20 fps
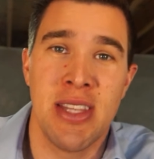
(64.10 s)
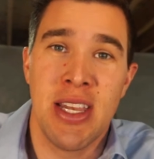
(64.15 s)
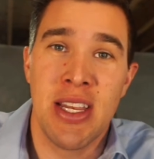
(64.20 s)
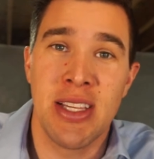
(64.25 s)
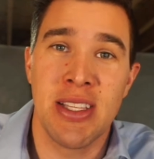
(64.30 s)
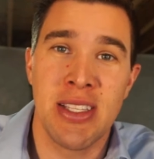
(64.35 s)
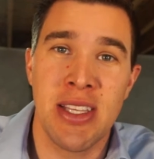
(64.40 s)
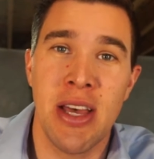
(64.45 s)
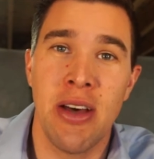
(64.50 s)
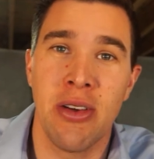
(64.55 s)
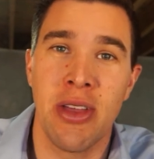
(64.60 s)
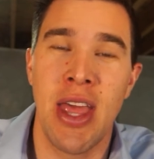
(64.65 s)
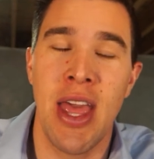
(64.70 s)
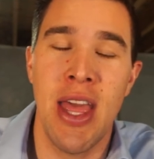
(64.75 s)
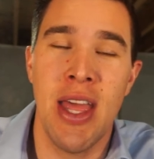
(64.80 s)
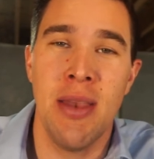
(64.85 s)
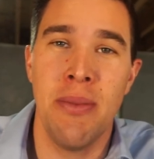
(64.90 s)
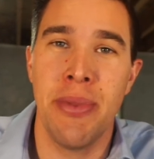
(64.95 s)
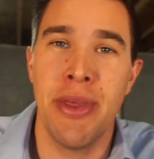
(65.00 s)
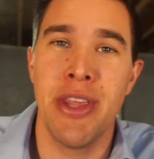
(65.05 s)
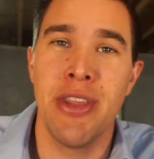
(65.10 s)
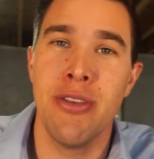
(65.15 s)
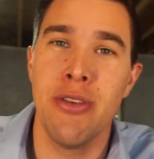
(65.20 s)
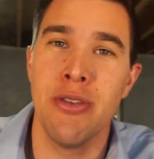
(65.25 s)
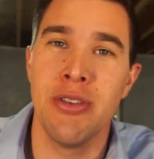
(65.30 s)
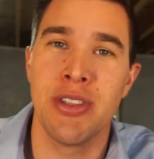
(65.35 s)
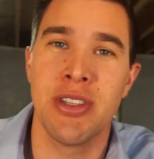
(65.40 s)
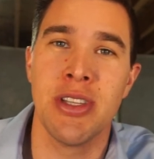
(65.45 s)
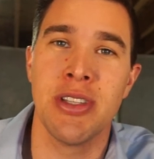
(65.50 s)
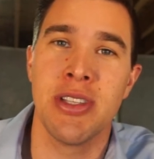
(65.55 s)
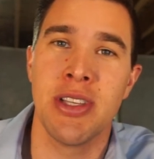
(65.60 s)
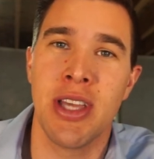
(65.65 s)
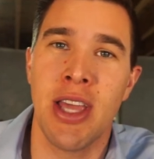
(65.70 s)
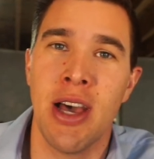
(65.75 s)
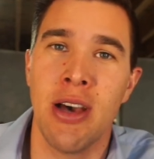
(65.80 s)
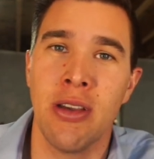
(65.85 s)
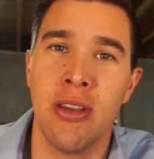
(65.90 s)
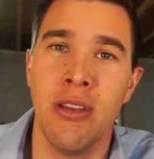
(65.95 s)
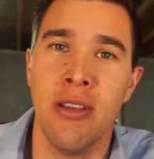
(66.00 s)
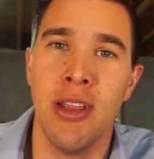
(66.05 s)
that Excel can be used as a
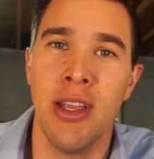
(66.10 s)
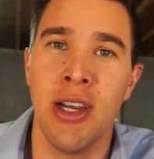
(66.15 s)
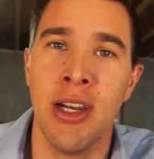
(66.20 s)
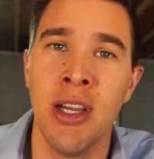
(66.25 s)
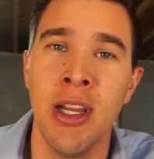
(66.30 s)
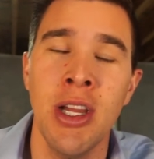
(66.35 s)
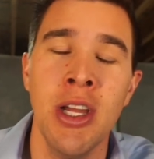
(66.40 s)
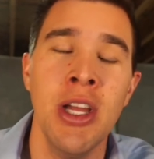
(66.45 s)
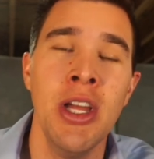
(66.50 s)
calculator.